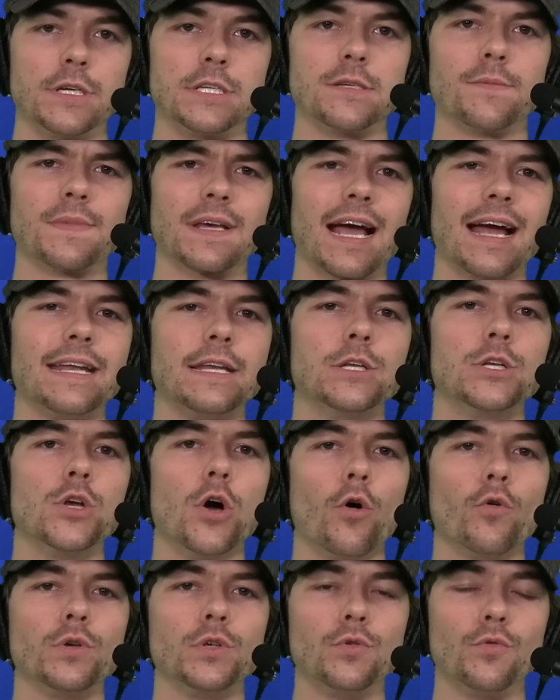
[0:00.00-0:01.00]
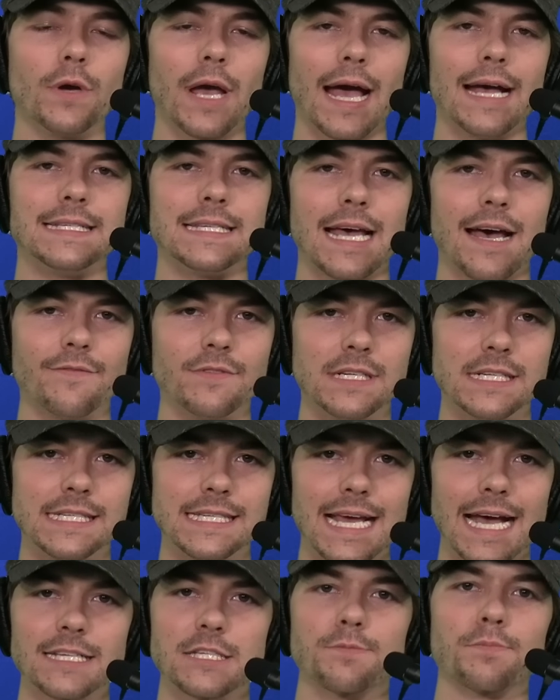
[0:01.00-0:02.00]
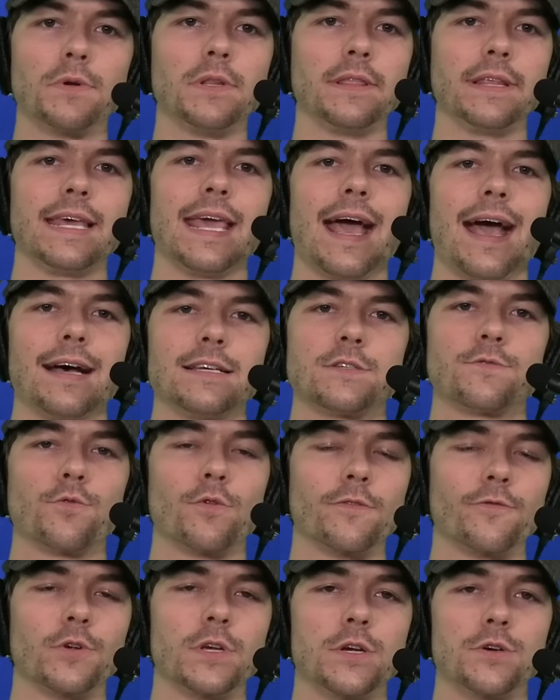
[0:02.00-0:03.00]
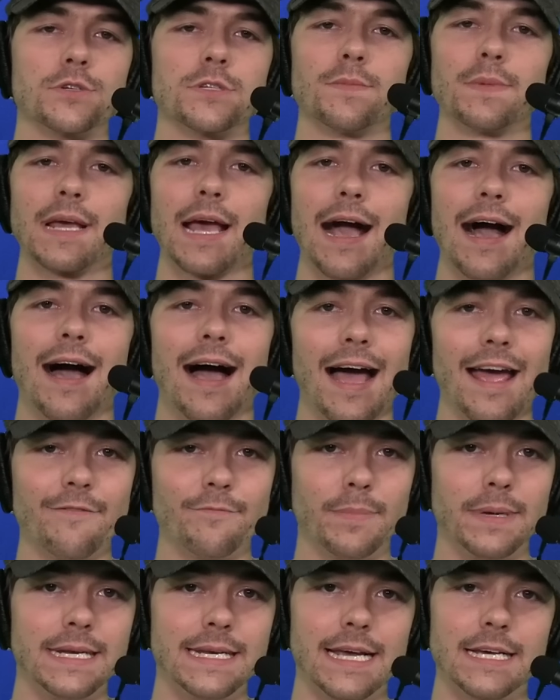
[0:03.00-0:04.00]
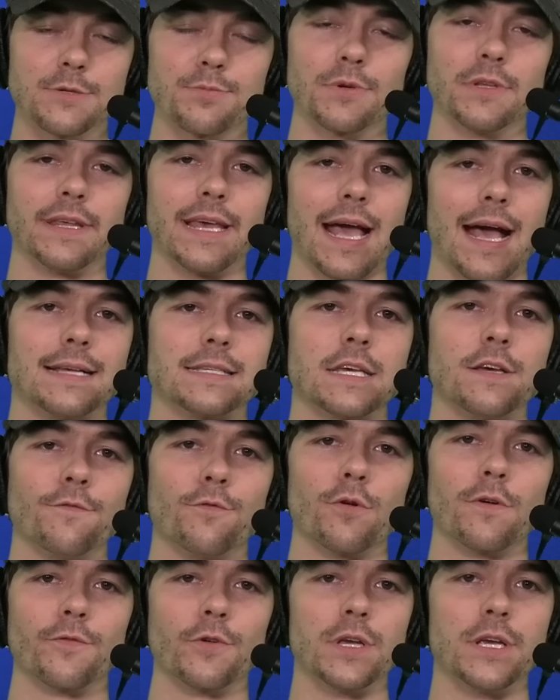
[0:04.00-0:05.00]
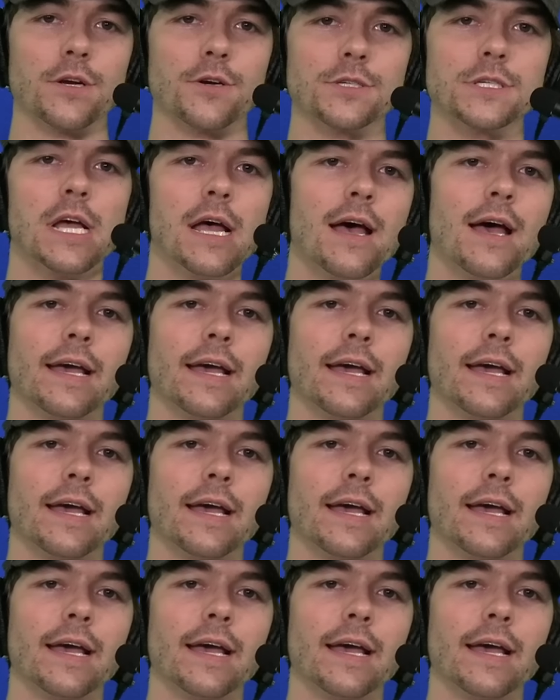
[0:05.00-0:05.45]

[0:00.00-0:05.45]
something I know you guys have desperately asked for years, something I've been desperately asking for years.